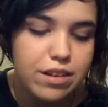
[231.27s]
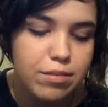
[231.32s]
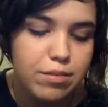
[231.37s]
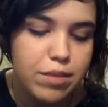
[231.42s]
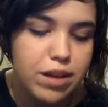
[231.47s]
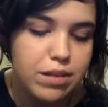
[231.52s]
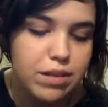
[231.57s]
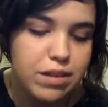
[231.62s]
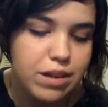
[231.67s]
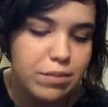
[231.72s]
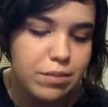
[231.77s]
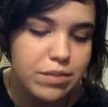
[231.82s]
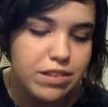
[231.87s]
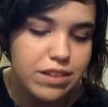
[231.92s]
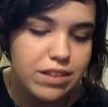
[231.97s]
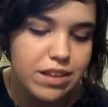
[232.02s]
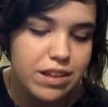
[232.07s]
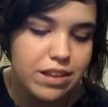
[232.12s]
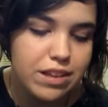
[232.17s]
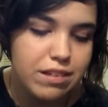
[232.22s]
I made that
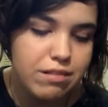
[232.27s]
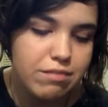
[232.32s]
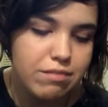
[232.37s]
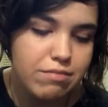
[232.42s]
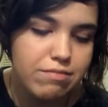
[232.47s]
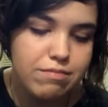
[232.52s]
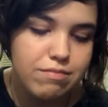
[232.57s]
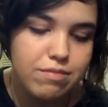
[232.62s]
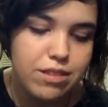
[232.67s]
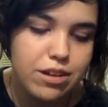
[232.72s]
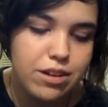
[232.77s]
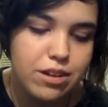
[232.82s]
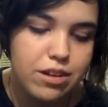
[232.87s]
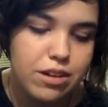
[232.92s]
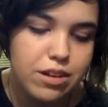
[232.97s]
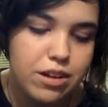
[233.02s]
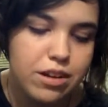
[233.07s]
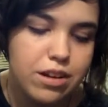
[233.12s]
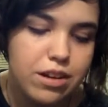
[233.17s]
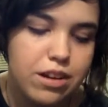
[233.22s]
mistake
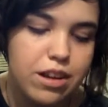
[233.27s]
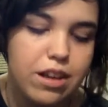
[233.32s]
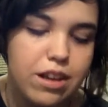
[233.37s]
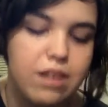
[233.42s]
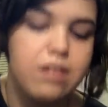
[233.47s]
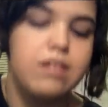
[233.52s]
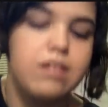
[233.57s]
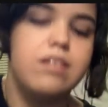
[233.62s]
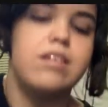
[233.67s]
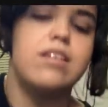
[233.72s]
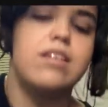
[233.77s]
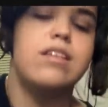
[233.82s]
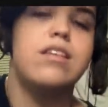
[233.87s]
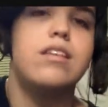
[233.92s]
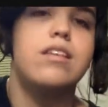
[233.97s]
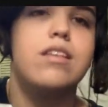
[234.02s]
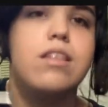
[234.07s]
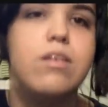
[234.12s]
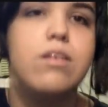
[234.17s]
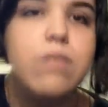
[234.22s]
earlier today
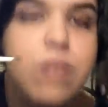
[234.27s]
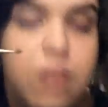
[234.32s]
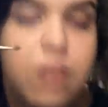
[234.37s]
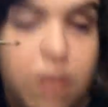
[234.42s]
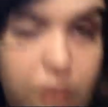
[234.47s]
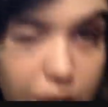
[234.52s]
doing